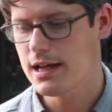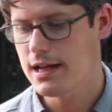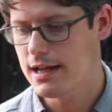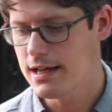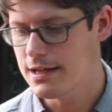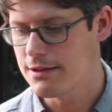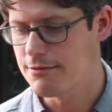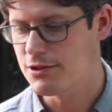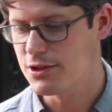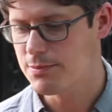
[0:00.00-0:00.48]

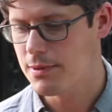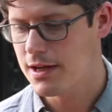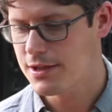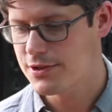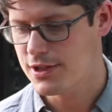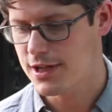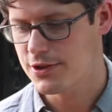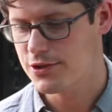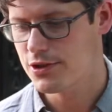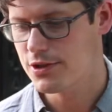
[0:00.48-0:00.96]
in
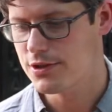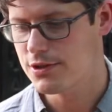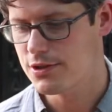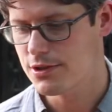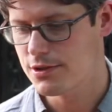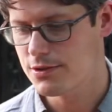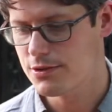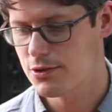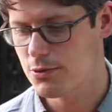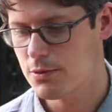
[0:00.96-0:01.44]
response actually
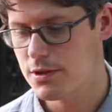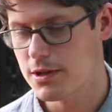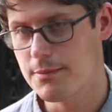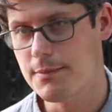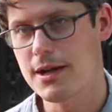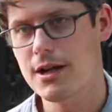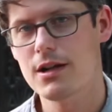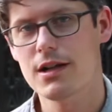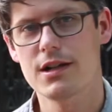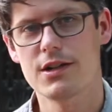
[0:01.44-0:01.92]
to, to what
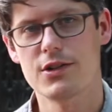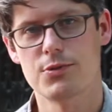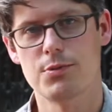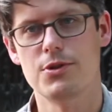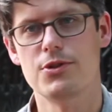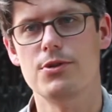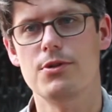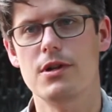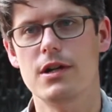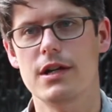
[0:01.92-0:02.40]
Americans
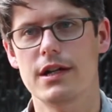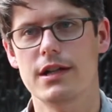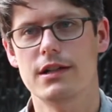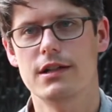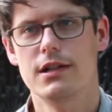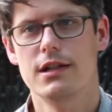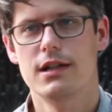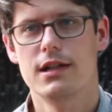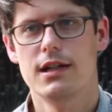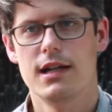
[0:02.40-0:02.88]
were doing
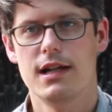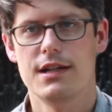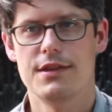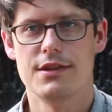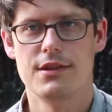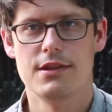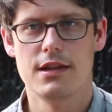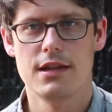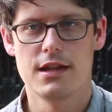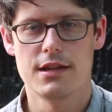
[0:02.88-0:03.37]

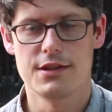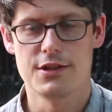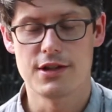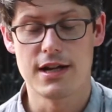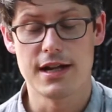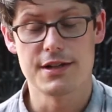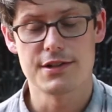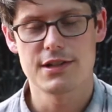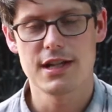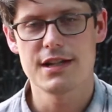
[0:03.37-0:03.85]
in, in the
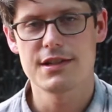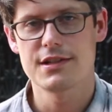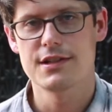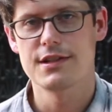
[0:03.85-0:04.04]
United States